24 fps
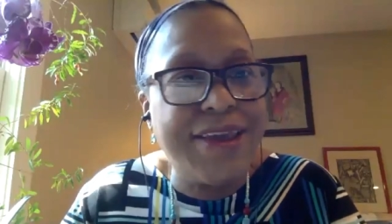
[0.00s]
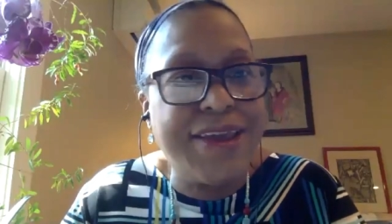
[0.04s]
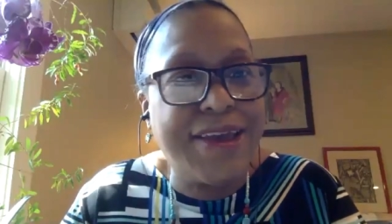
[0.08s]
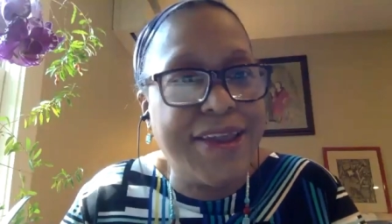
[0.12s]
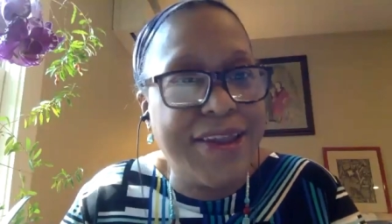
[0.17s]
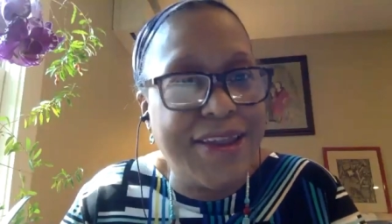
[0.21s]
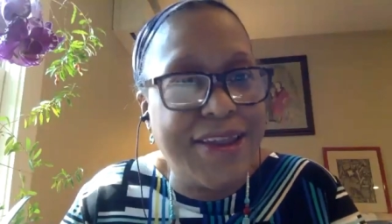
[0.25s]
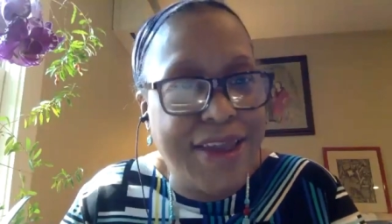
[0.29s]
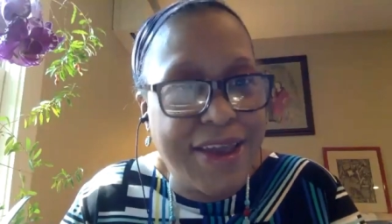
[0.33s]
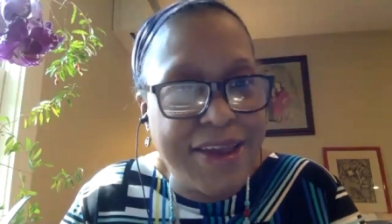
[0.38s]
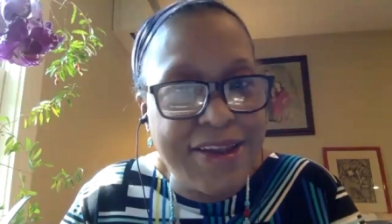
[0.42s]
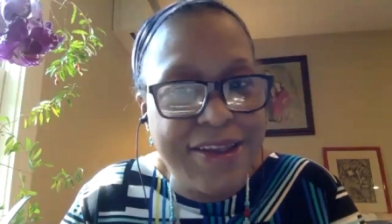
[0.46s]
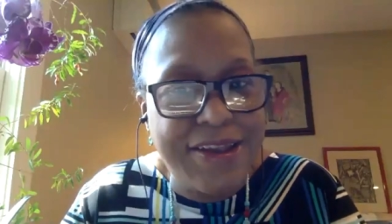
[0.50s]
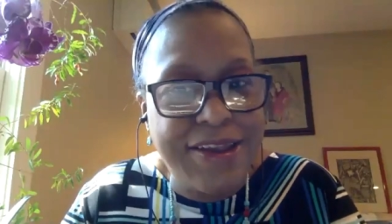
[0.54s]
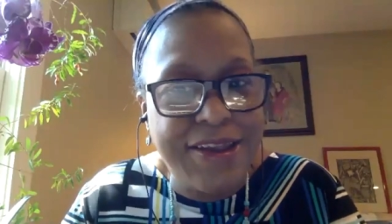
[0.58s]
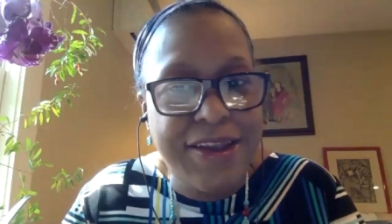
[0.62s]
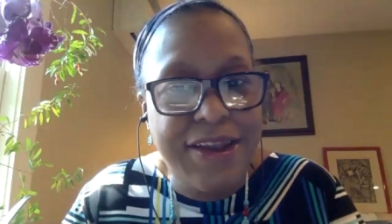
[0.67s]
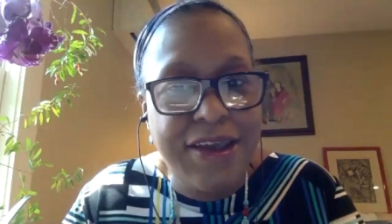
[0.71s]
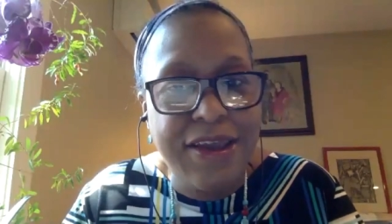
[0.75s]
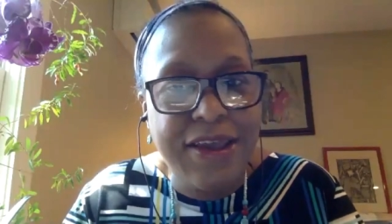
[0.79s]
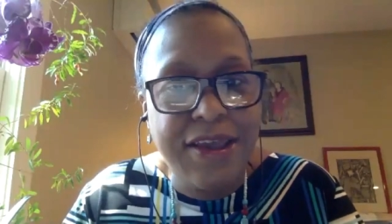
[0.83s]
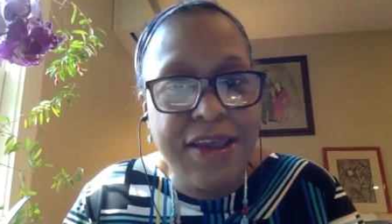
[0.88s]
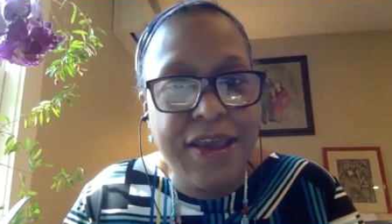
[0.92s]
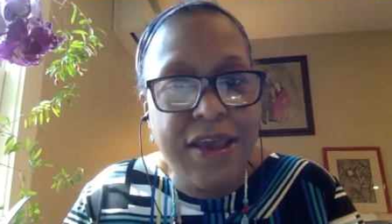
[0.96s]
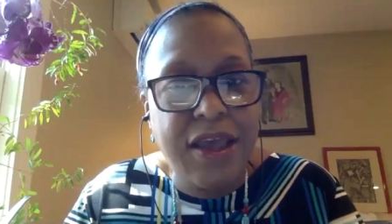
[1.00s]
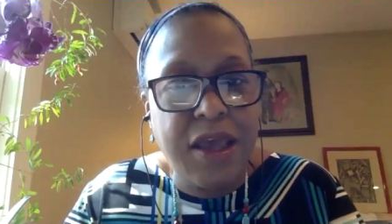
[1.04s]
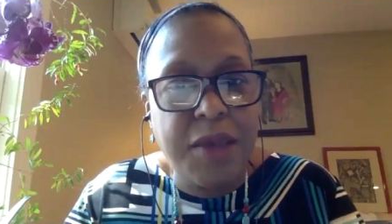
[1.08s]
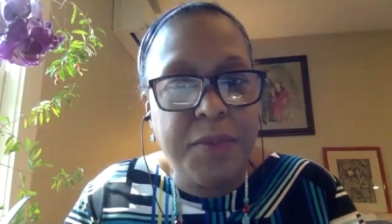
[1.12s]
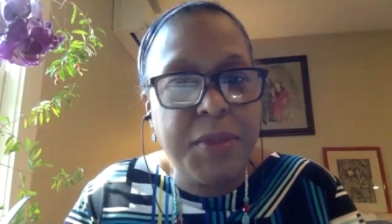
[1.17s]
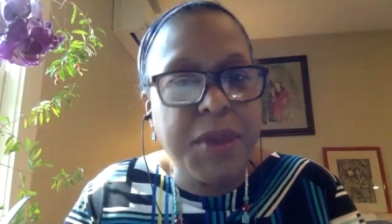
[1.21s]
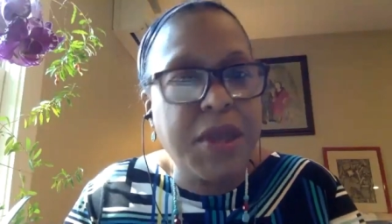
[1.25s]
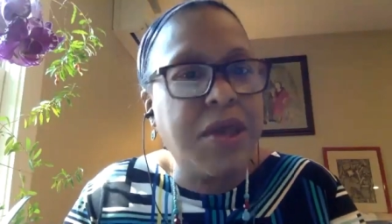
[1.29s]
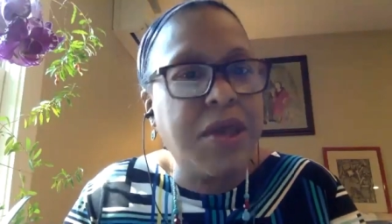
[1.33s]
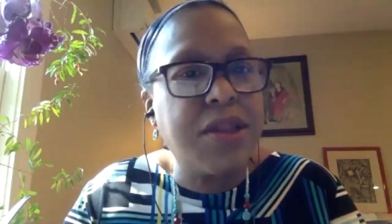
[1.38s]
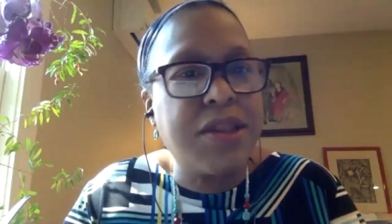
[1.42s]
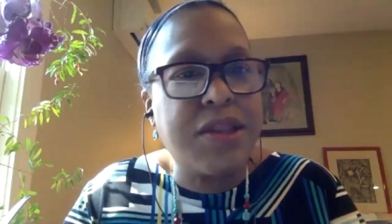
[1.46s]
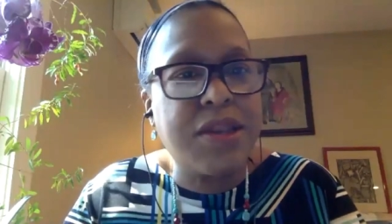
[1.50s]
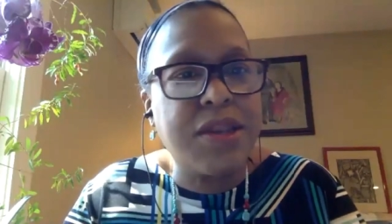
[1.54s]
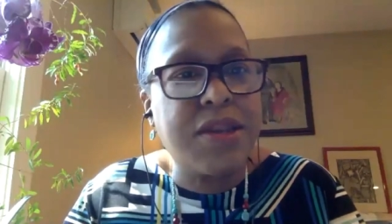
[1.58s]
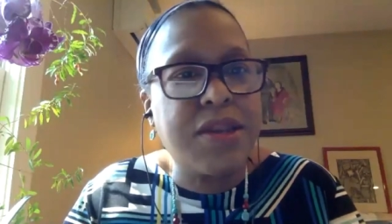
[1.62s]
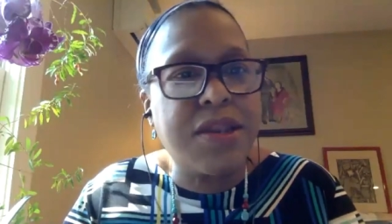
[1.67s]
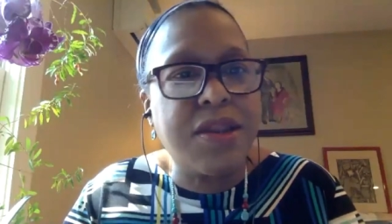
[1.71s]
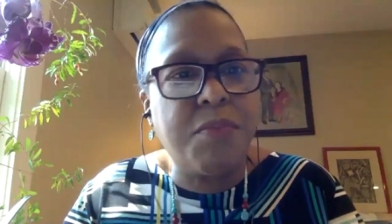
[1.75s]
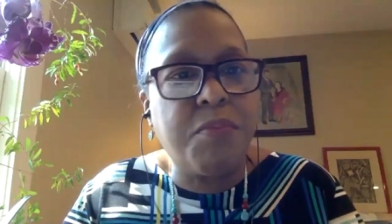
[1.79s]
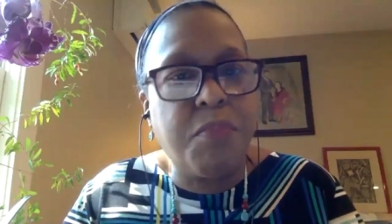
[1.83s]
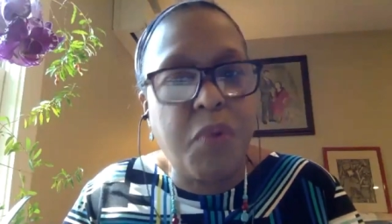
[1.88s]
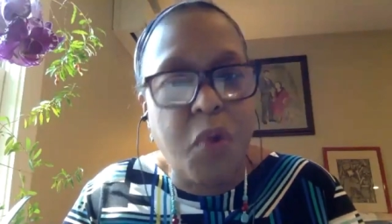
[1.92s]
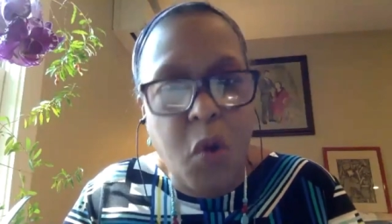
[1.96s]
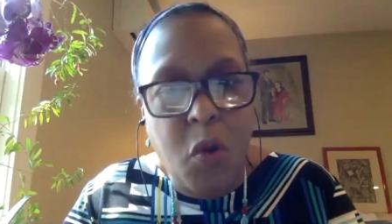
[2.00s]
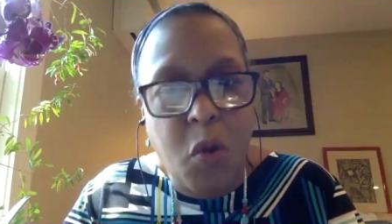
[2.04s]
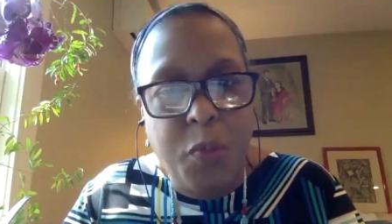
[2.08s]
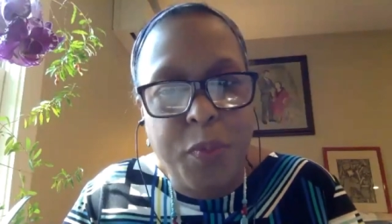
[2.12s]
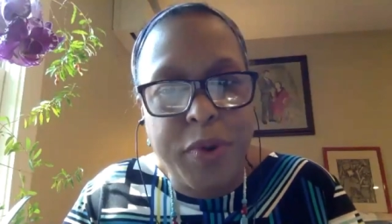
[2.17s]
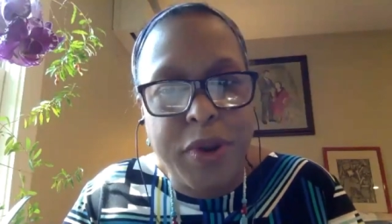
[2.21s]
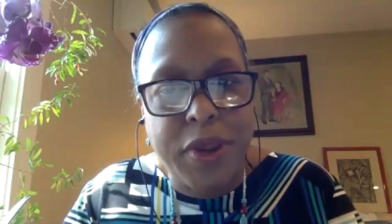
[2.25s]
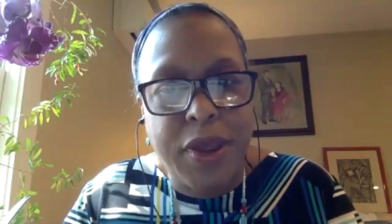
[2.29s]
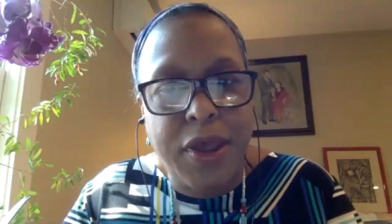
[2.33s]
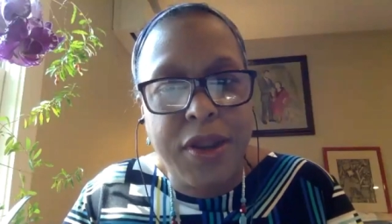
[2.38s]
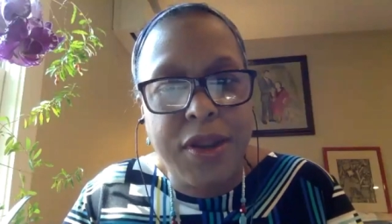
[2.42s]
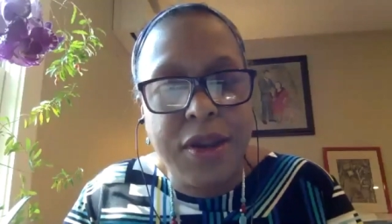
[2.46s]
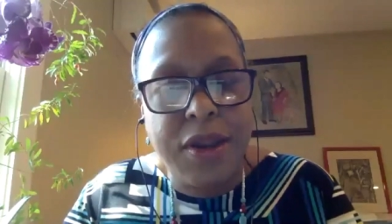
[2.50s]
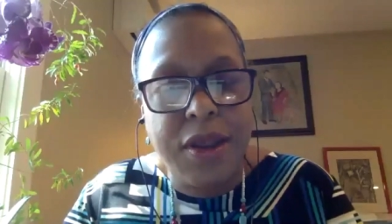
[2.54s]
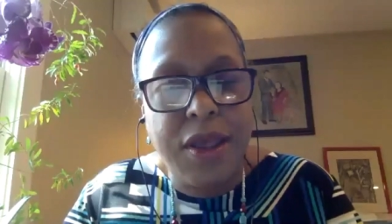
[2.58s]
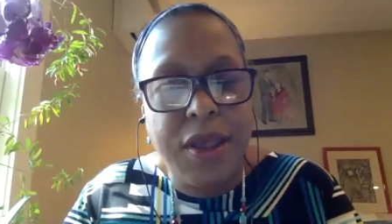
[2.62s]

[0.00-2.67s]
connected because it's appropriate.